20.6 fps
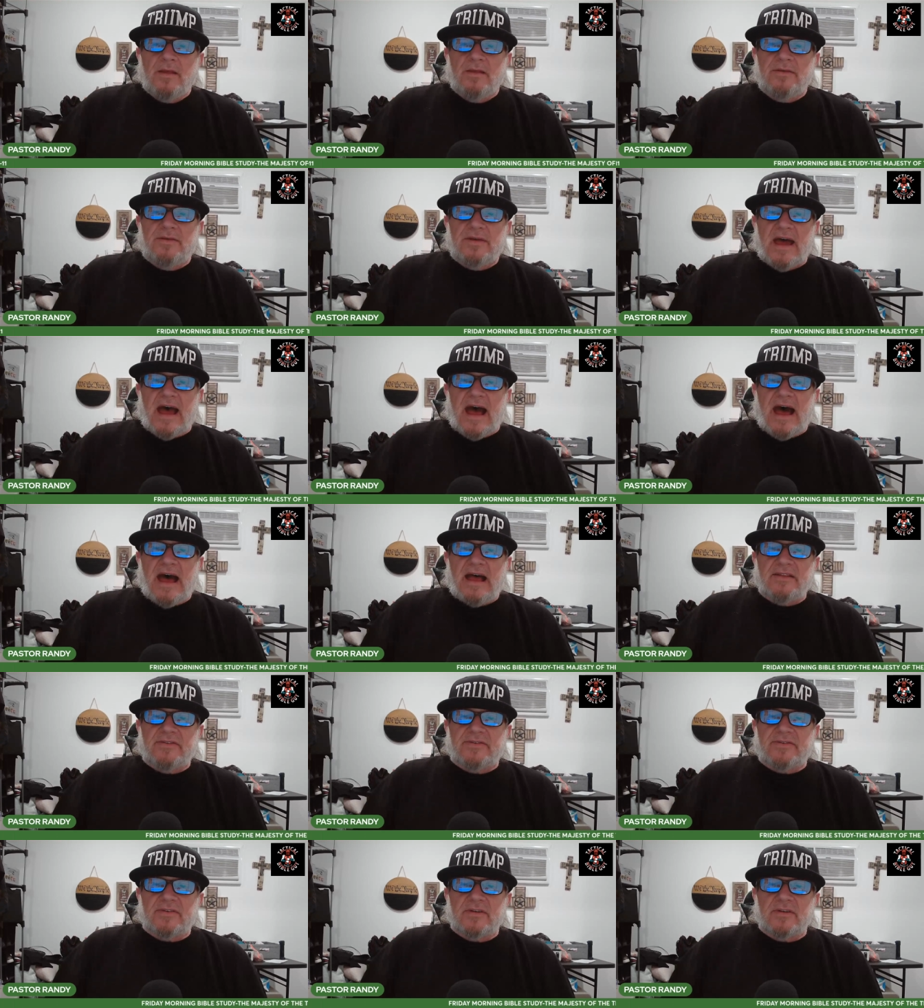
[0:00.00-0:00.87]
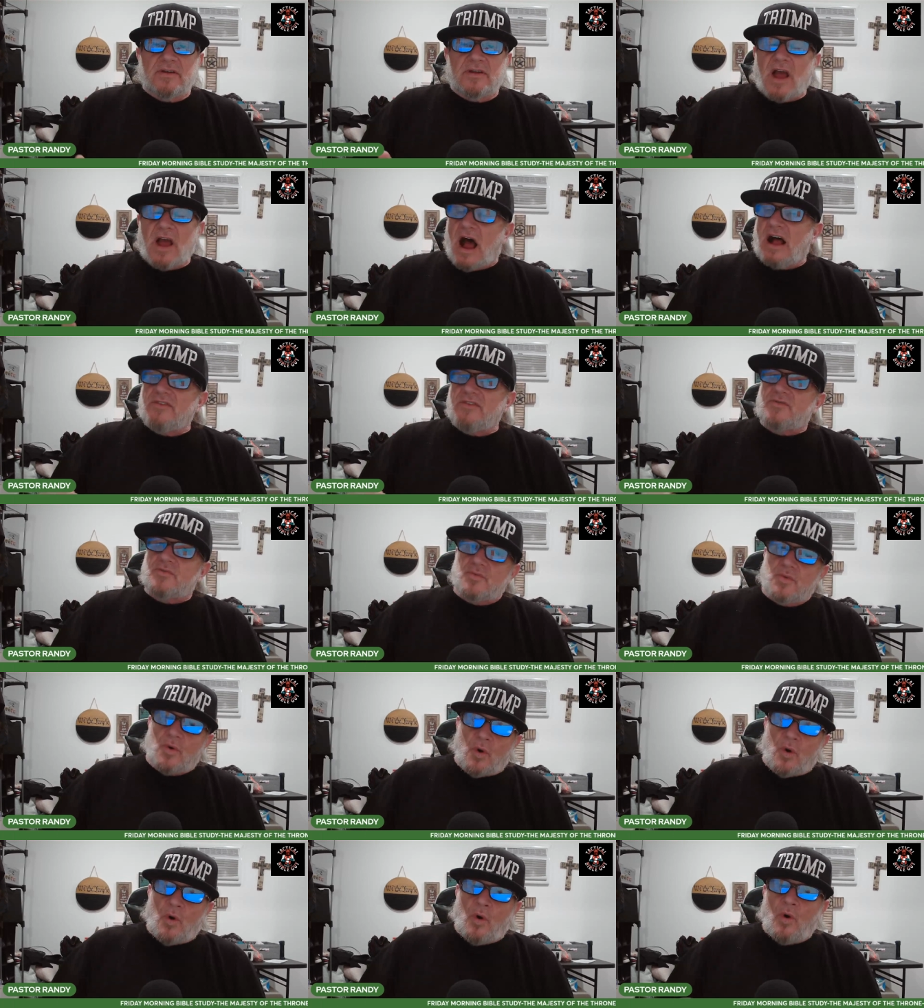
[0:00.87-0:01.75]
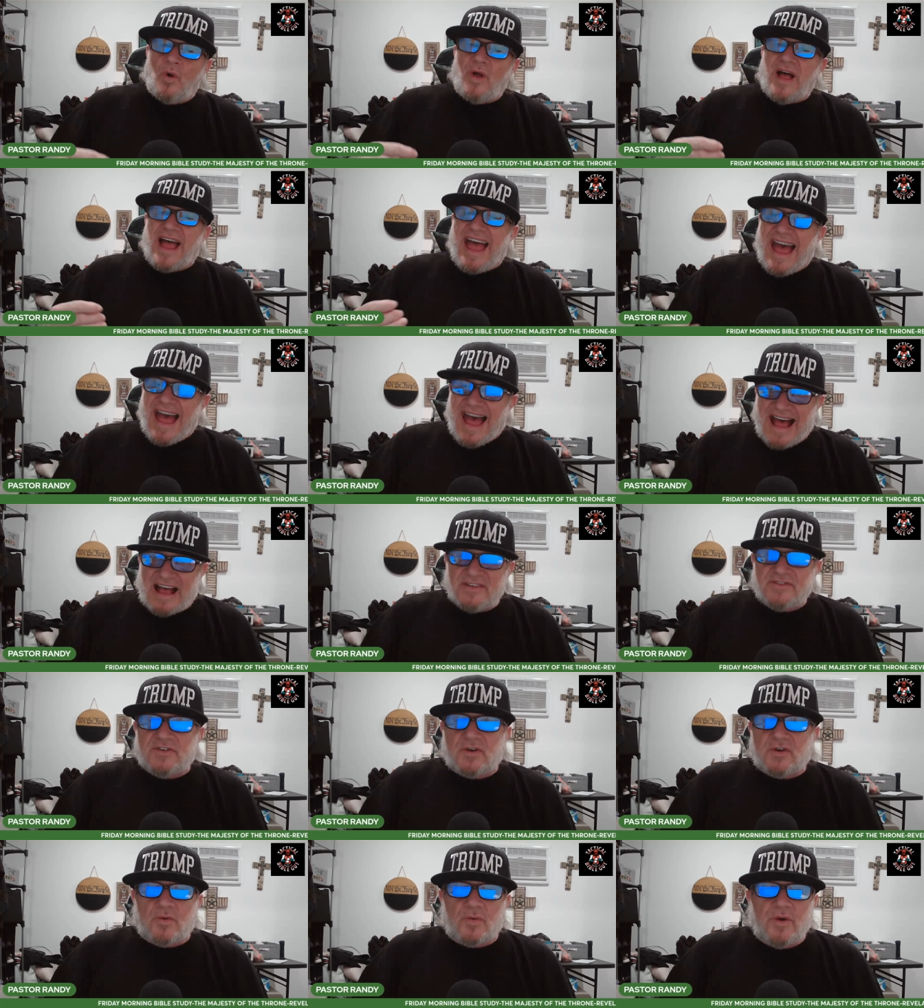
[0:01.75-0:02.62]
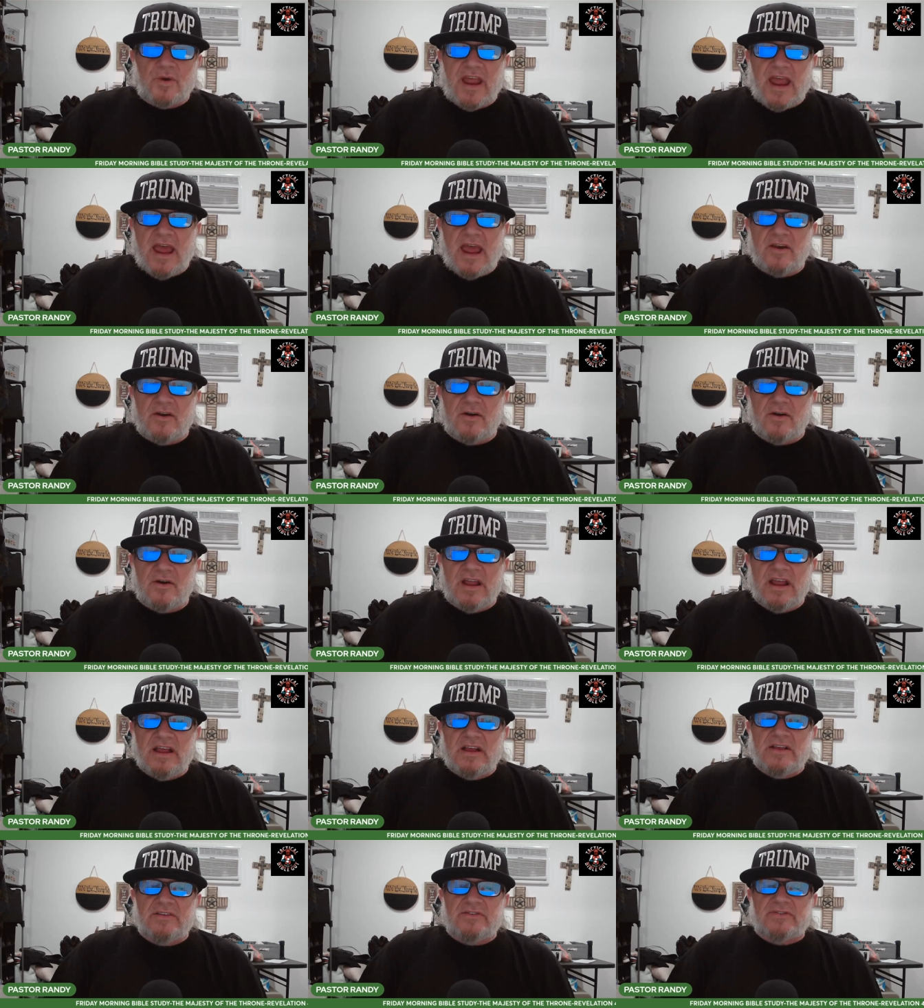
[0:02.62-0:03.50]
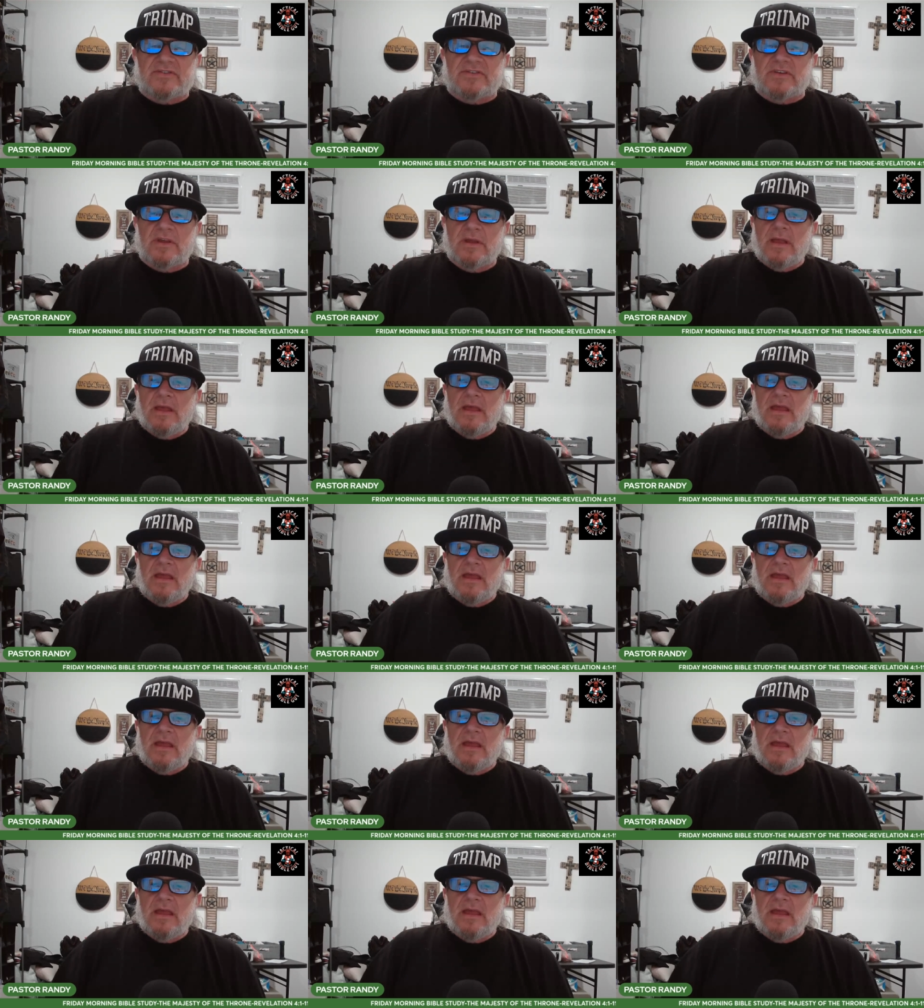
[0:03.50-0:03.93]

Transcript: that God's role as creator is